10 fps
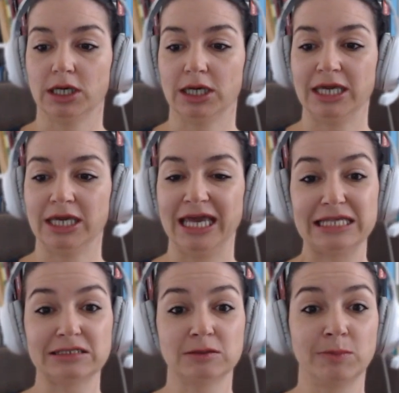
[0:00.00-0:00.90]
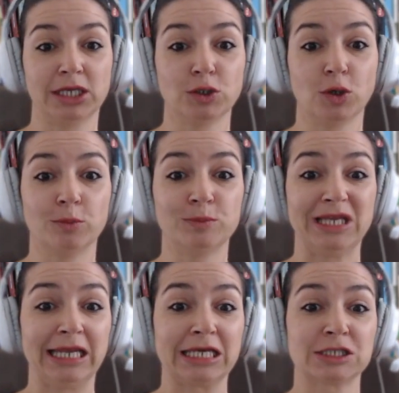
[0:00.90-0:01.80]
It hasn't been
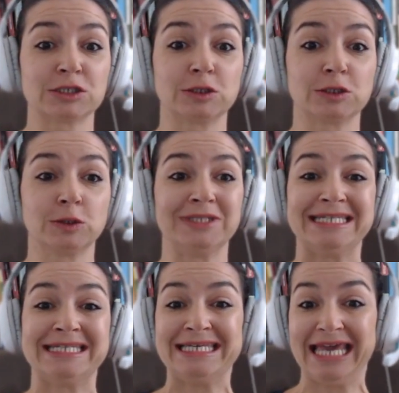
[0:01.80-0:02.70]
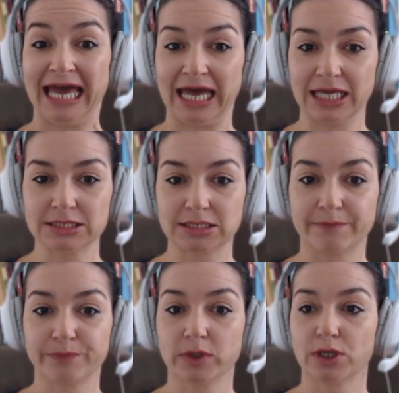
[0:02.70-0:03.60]
completely excluded yet.
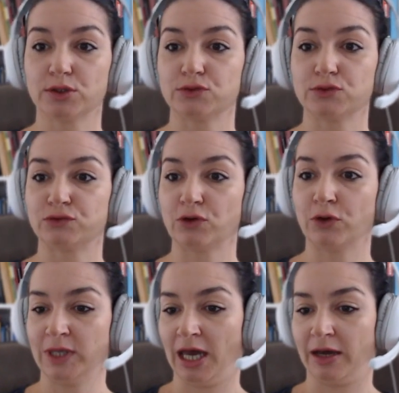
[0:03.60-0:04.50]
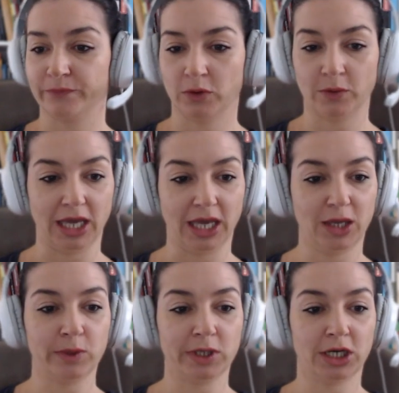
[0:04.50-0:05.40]
So, yeah, okay,
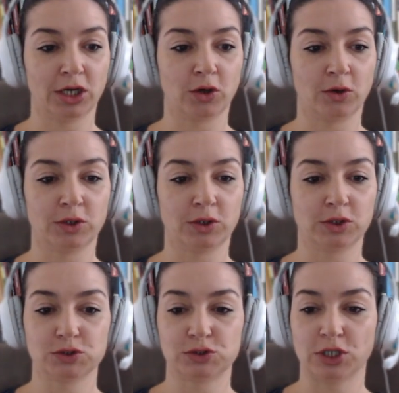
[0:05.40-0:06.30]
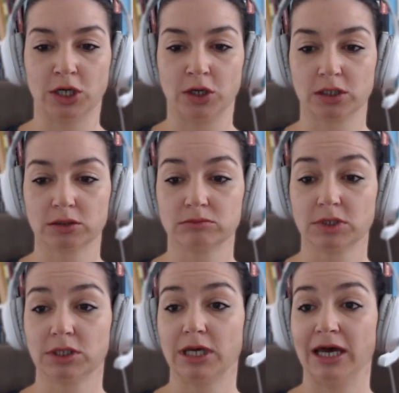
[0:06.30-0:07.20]
we are going to talk
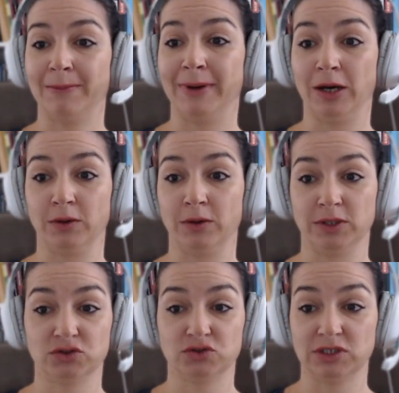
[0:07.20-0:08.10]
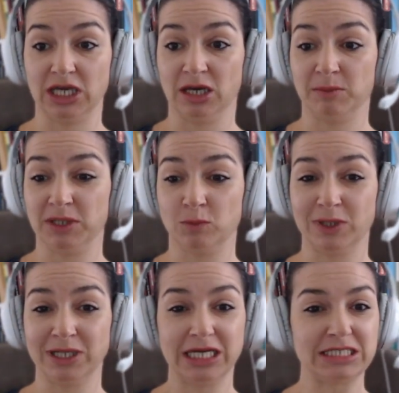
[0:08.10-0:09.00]
about it today. I mean,
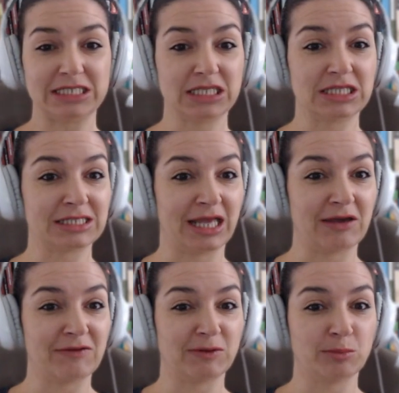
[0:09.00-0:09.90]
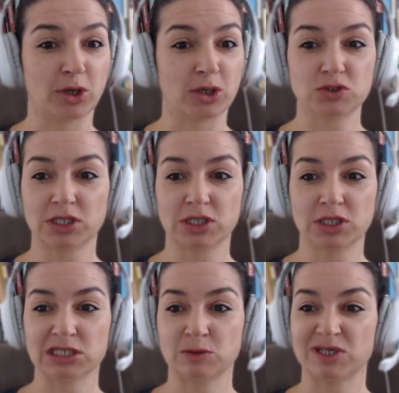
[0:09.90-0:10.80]
when I did this live in Portuguese,
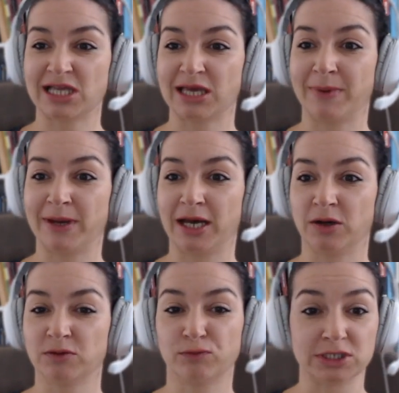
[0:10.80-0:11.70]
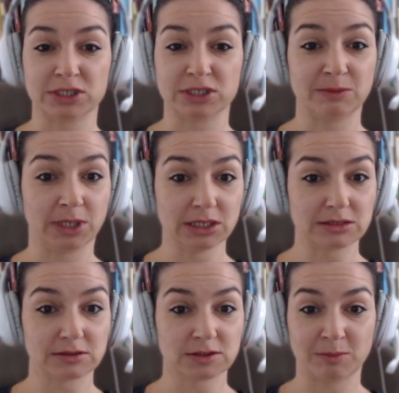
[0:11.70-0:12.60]
it was like about 40 minutes.
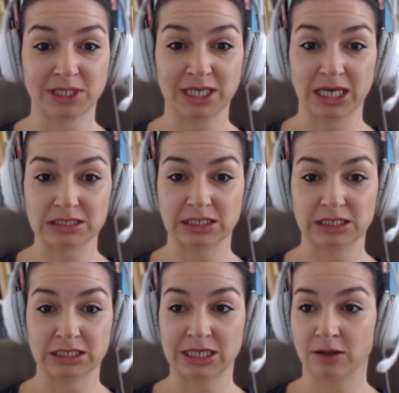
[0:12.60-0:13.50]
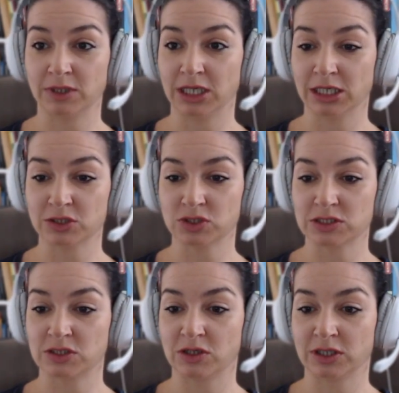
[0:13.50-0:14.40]
So, I'm guessing now in English
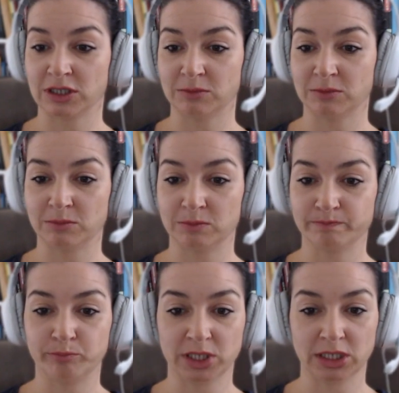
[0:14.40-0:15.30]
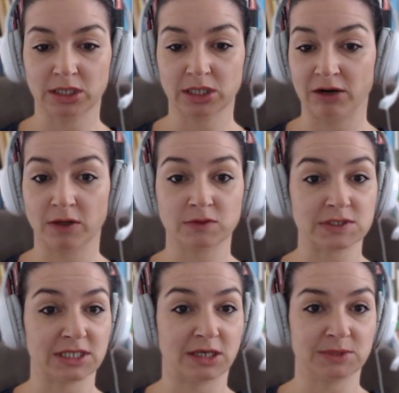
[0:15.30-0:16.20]
it's gonna be around the
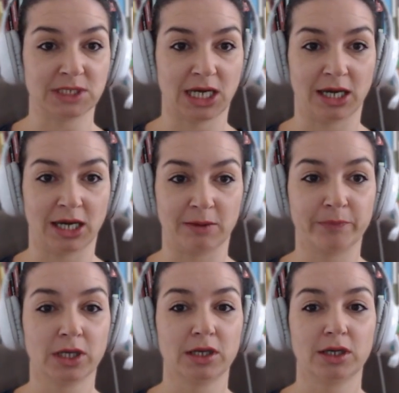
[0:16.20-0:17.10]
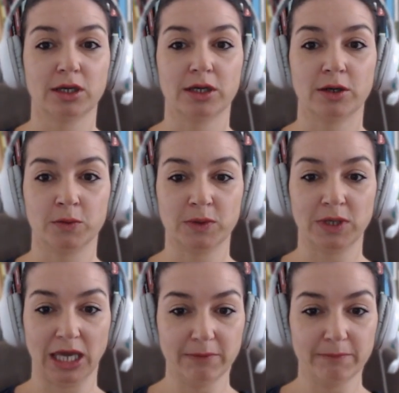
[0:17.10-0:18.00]
same time.
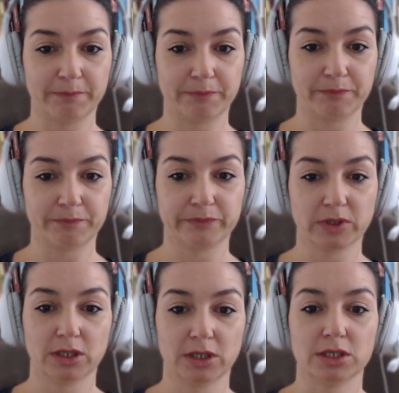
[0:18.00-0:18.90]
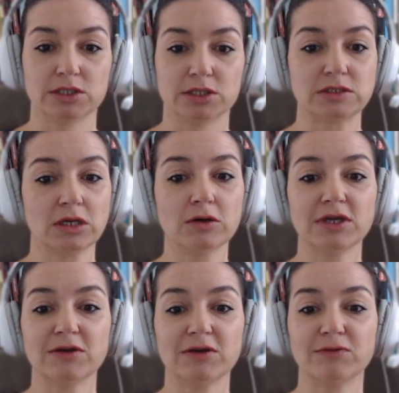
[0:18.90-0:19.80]
Okay. So,
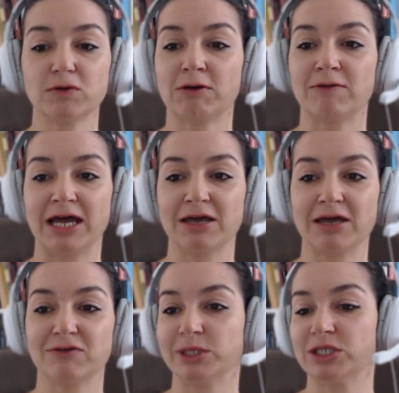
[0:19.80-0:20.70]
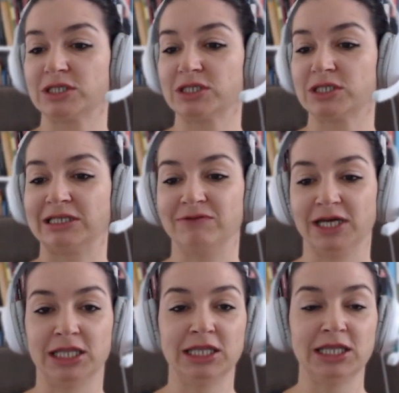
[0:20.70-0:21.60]
if you're arriving, please just leave a
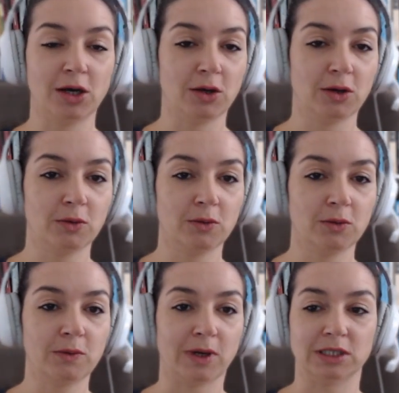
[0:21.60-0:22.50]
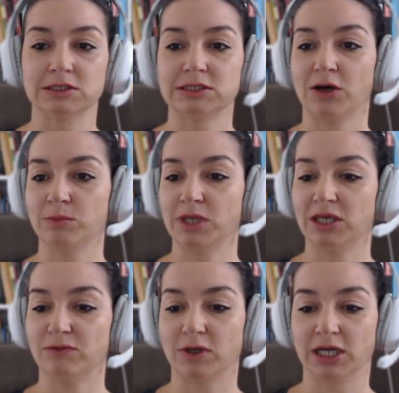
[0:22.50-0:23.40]
hello and tell me
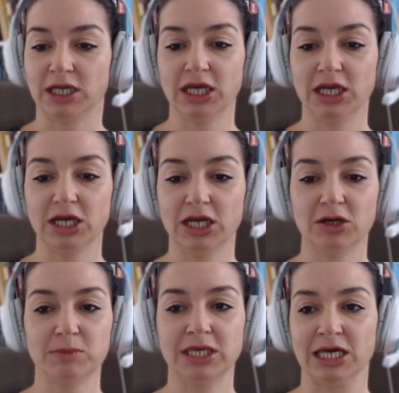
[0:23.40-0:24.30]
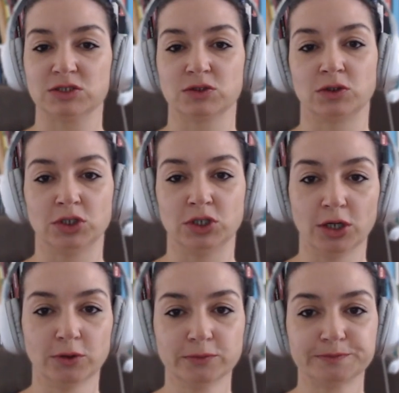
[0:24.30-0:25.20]
if you can hear me, yes or
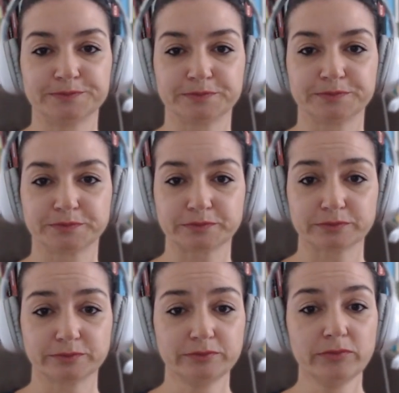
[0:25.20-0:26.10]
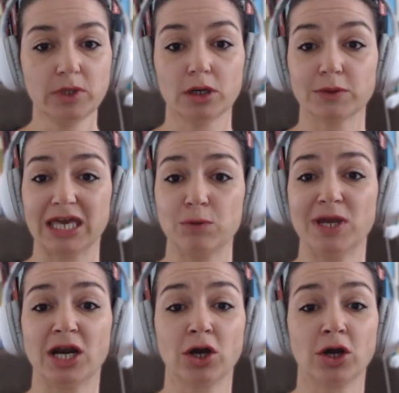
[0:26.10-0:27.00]
no. Okay, we
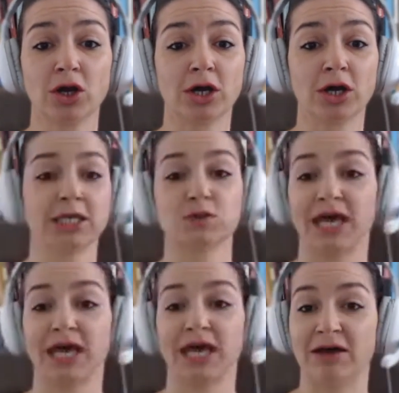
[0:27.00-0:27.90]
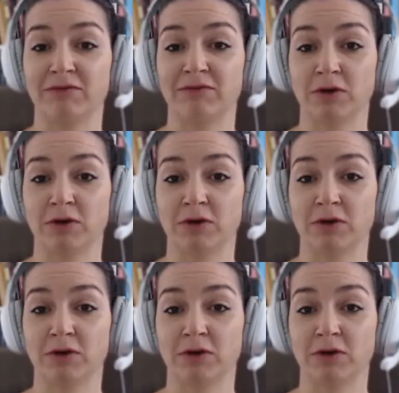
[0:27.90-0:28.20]
are going to have also some